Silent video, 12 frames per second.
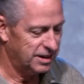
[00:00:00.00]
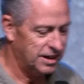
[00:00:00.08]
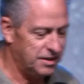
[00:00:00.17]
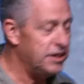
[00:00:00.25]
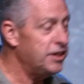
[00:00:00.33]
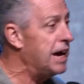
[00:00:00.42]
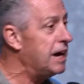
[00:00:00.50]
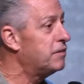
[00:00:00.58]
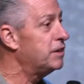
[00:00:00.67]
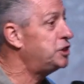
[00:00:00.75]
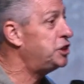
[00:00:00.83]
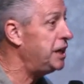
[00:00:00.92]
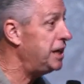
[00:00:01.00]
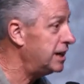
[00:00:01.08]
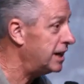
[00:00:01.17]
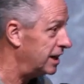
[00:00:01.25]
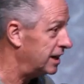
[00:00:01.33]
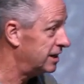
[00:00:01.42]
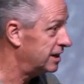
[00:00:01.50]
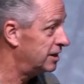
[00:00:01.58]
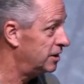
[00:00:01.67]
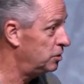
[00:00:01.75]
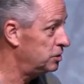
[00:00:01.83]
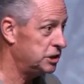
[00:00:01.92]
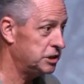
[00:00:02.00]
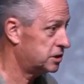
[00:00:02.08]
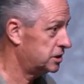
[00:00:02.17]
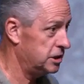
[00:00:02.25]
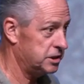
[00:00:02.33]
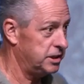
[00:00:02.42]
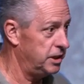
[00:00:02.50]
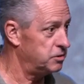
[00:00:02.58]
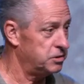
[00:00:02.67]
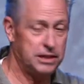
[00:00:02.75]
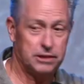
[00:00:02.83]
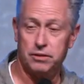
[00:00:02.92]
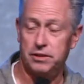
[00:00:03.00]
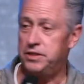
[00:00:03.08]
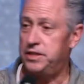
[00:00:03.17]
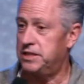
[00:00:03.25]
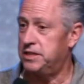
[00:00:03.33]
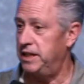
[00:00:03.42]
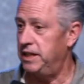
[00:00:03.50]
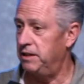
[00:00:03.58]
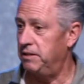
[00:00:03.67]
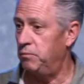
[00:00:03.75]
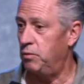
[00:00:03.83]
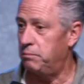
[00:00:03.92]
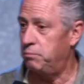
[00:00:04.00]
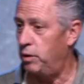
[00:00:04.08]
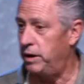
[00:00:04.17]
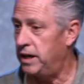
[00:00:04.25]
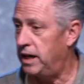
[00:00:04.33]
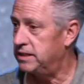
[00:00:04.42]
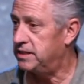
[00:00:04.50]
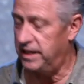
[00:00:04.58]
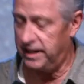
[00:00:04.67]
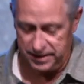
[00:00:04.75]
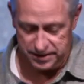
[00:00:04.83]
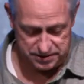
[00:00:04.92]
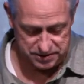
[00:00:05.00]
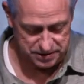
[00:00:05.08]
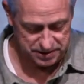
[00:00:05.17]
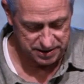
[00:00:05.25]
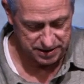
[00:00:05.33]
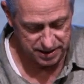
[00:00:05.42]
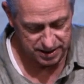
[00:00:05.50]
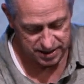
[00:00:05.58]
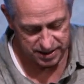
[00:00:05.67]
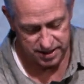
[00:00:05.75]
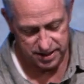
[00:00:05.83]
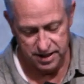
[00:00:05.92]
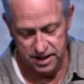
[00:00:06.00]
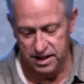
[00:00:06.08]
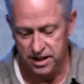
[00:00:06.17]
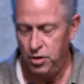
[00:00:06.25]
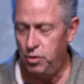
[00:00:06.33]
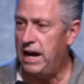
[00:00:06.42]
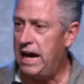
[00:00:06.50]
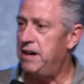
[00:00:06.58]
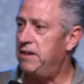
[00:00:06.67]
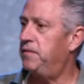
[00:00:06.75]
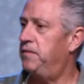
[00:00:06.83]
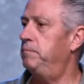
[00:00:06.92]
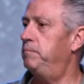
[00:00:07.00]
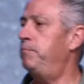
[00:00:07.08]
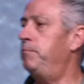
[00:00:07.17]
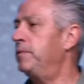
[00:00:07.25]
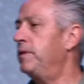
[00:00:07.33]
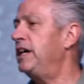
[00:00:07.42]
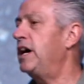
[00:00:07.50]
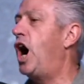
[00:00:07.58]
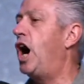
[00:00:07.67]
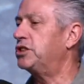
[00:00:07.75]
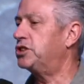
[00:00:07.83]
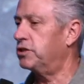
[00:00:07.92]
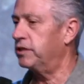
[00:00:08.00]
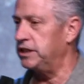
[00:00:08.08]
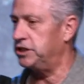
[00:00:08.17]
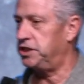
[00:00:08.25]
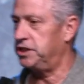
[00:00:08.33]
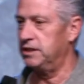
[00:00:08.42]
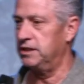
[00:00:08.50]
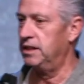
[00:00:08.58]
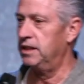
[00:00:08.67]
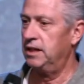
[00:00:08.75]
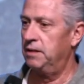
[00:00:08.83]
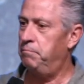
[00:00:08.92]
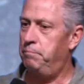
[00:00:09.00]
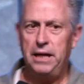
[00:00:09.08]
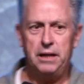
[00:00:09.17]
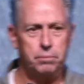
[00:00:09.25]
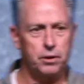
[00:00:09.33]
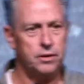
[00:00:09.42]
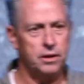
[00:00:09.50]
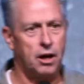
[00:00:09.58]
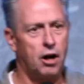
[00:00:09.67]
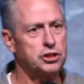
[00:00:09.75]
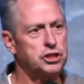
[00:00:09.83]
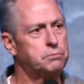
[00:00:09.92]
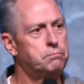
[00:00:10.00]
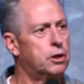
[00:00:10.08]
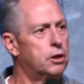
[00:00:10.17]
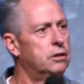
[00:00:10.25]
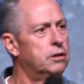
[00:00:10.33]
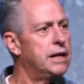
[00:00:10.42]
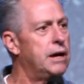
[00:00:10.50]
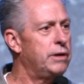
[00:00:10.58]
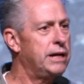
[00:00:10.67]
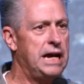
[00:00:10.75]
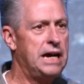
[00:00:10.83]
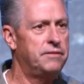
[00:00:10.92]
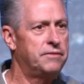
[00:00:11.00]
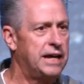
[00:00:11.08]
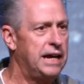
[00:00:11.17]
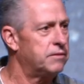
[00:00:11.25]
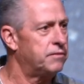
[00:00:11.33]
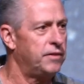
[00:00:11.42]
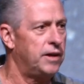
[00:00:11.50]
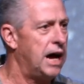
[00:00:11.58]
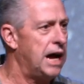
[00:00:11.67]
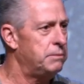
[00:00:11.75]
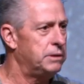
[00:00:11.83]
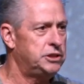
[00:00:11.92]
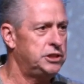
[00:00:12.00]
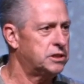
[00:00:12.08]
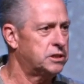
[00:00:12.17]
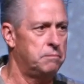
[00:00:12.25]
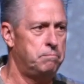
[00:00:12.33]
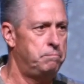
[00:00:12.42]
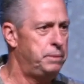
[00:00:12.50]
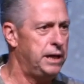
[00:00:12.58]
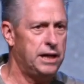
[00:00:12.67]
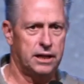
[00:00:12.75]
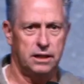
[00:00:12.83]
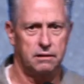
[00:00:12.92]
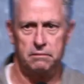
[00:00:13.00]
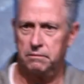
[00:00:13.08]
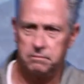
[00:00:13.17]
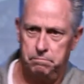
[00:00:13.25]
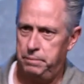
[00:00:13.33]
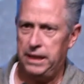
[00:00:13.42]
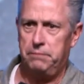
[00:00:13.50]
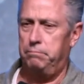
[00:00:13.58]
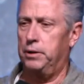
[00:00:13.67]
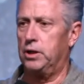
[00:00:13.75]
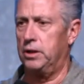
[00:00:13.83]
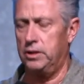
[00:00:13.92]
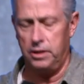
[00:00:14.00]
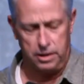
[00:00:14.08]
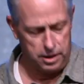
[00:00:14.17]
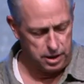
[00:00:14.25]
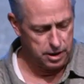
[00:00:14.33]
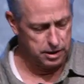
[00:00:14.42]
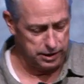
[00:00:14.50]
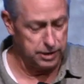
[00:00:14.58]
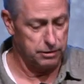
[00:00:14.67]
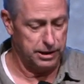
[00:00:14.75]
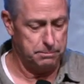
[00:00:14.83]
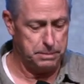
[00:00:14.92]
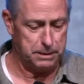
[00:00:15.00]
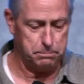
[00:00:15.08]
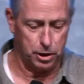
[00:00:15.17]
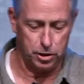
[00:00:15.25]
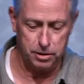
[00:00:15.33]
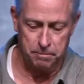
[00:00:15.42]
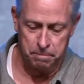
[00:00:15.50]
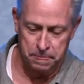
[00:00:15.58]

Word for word: Then you have the cheetah, who just, just you know, zero to sixty in one point nine seconds. You have the ostrich, big bird, the largest bird that we have, can't fly, but just a big, big bird, literally big bird.